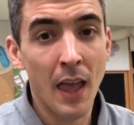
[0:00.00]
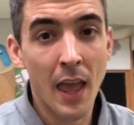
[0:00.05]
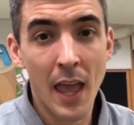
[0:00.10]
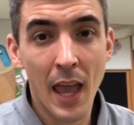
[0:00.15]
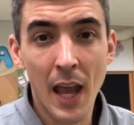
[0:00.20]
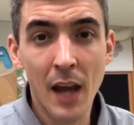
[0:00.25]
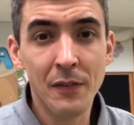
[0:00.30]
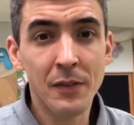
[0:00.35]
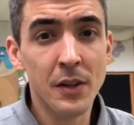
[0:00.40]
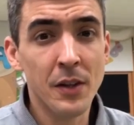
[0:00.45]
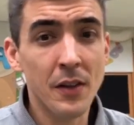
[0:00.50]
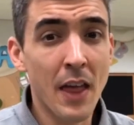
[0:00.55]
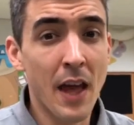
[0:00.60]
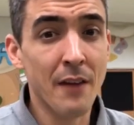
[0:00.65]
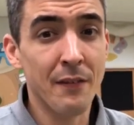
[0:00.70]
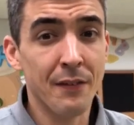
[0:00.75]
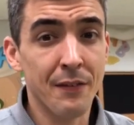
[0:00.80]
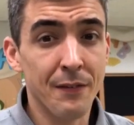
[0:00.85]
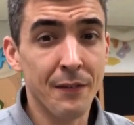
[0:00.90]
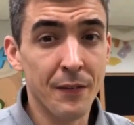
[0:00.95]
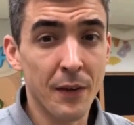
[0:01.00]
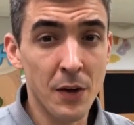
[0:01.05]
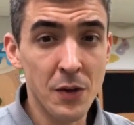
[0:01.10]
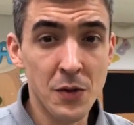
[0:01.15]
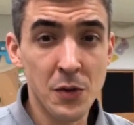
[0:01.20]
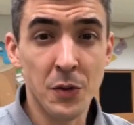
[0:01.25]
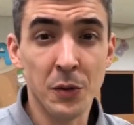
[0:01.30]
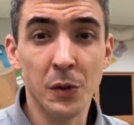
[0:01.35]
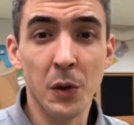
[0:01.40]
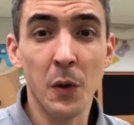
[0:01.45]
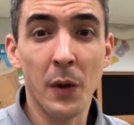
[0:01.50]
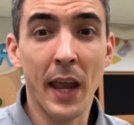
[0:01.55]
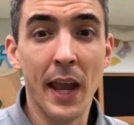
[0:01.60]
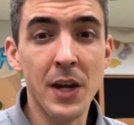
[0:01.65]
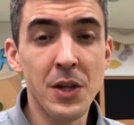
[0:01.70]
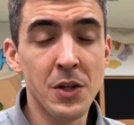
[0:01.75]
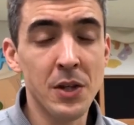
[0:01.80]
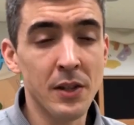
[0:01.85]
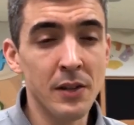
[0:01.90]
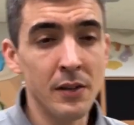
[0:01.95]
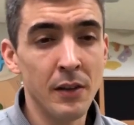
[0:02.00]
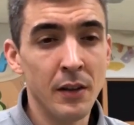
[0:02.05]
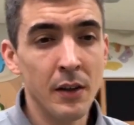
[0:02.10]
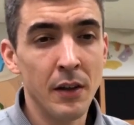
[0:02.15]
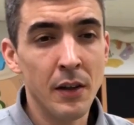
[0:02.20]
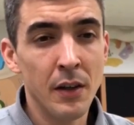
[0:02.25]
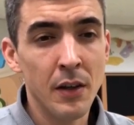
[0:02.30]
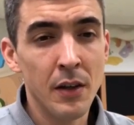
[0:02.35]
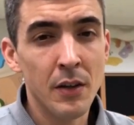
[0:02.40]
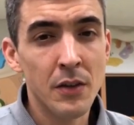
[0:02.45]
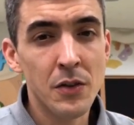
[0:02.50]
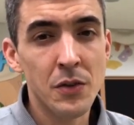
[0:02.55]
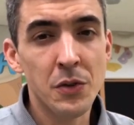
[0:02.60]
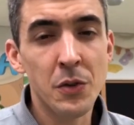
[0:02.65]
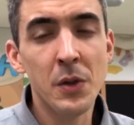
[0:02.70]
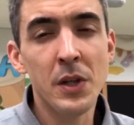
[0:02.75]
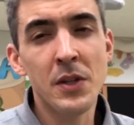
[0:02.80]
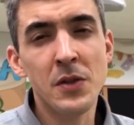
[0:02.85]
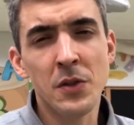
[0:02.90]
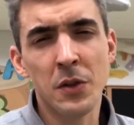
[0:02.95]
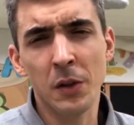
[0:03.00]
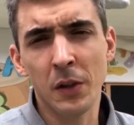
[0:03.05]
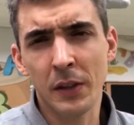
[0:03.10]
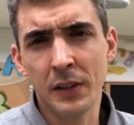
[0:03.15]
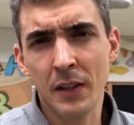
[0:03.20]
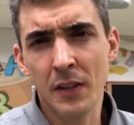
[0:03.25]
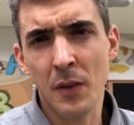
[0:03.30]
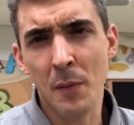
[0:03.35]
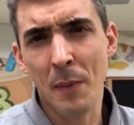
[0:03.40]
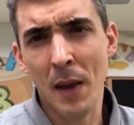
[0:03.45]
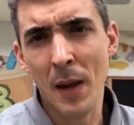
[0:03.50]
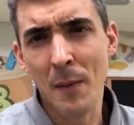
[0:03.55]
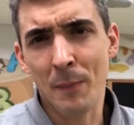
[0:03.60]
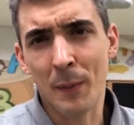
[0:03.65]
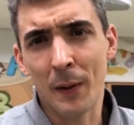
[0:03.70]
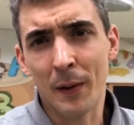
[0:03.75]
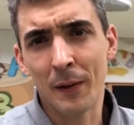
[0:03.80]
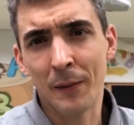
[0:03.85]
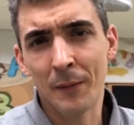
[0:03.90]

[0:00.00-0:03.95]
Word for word: After that first location, students looked at the paper